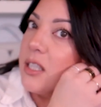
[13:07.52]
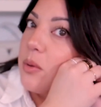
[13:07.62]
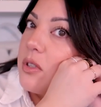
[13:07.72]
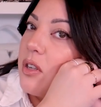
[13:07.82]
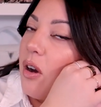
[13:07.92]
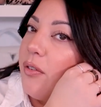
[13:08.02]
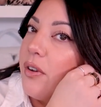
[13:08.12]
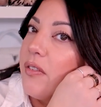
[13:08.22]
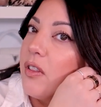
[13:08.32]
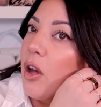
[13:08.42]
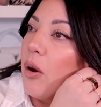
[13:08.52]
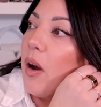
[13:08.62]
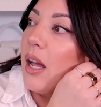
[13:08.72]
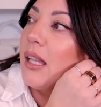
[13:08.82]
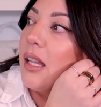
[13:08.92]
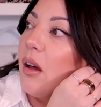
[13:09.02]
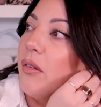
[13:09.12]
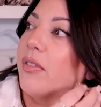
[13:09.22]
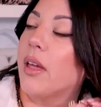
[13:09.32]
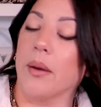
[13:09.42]
these ones off, even though I
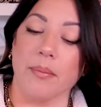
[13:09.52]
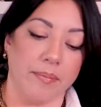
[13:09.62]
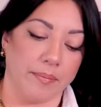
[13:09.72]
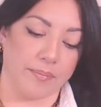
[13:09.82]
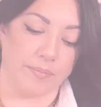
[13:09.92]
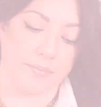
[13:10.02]
love them.